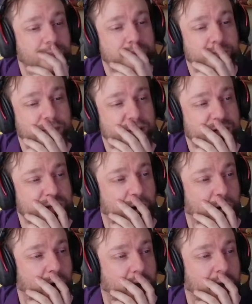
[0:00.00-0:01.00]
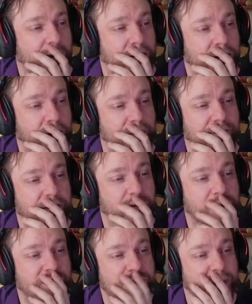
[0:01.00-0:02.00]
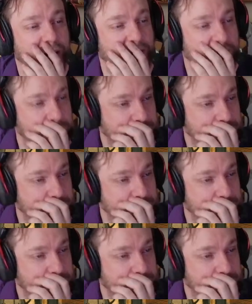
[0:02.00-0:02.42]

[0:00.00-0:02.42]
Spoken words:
So I don't gotta figure this one out.